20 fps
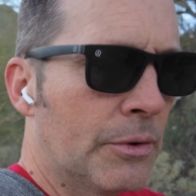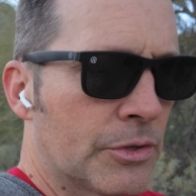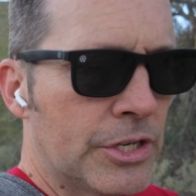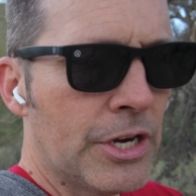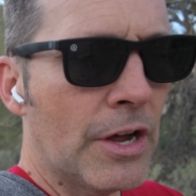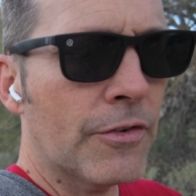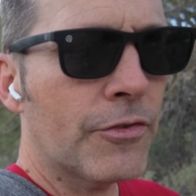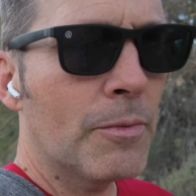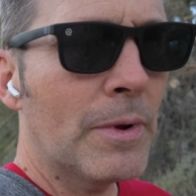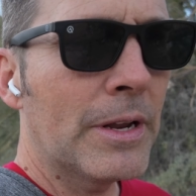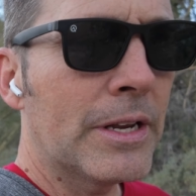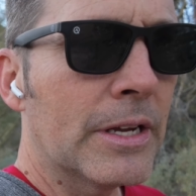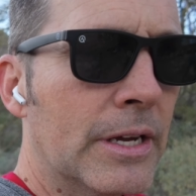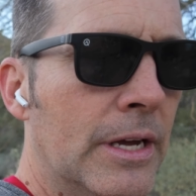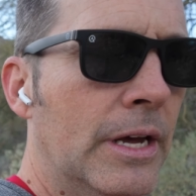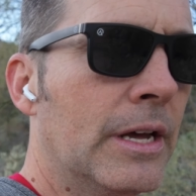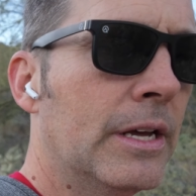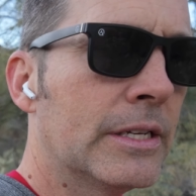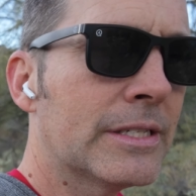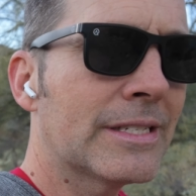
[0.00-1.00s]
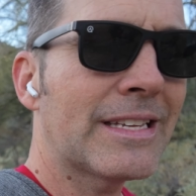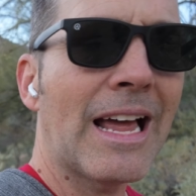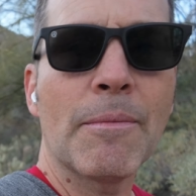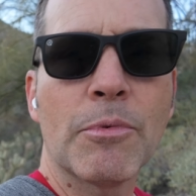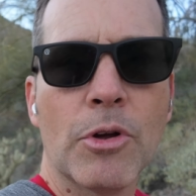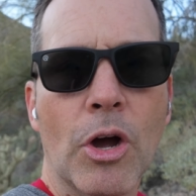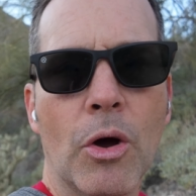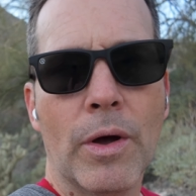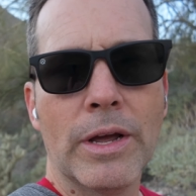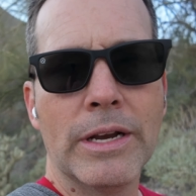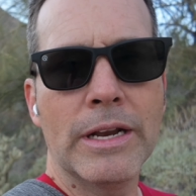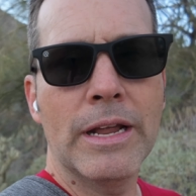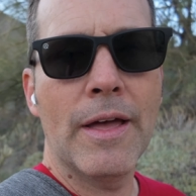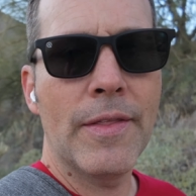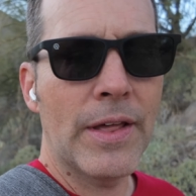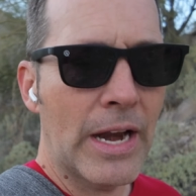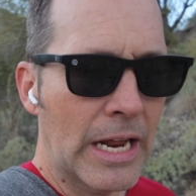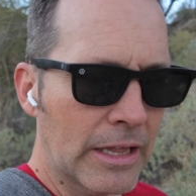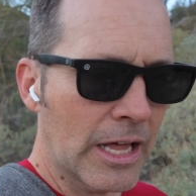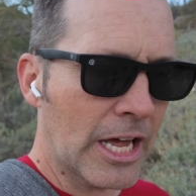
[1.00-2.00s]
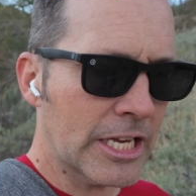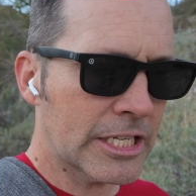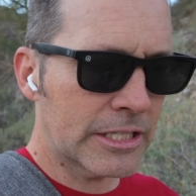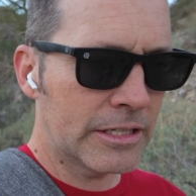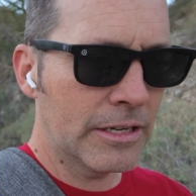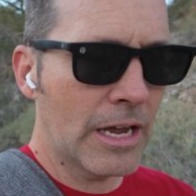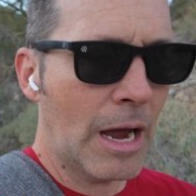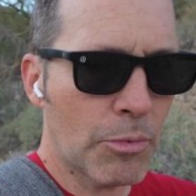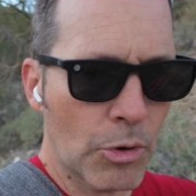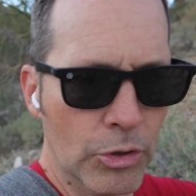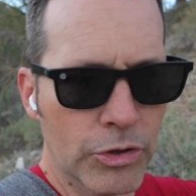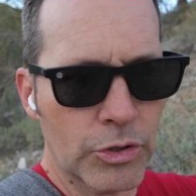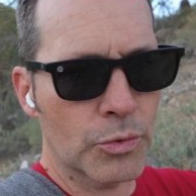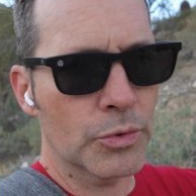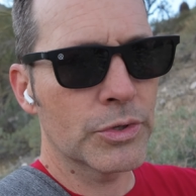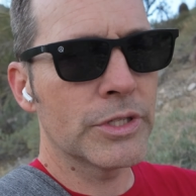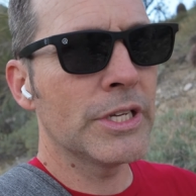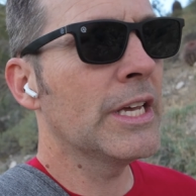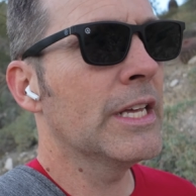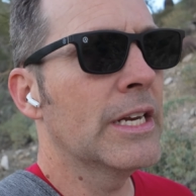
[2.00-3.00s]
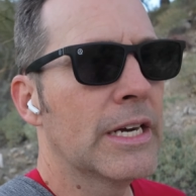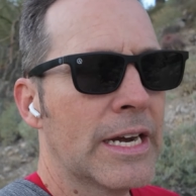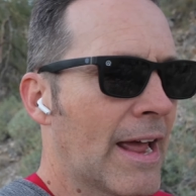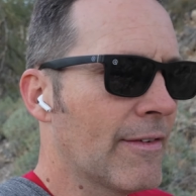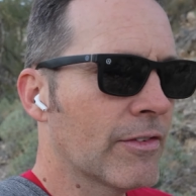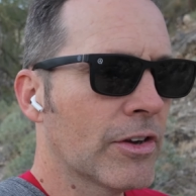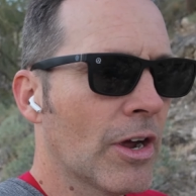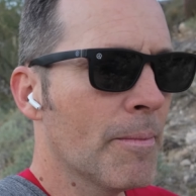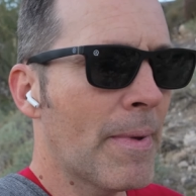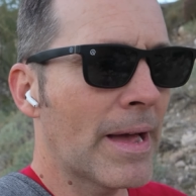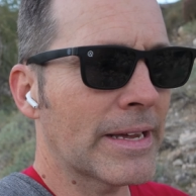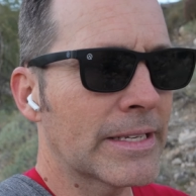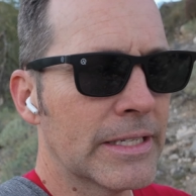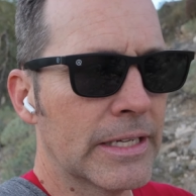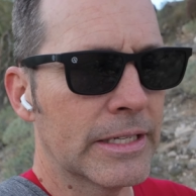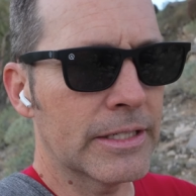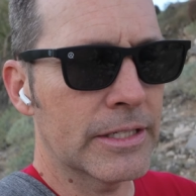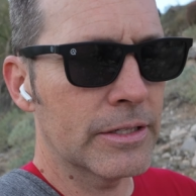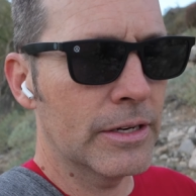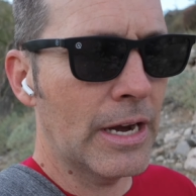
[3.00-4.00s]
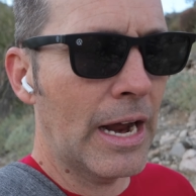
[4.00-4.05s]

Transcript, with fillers: enough for me to stop going. And then I broke the routine and I haven't gone back since.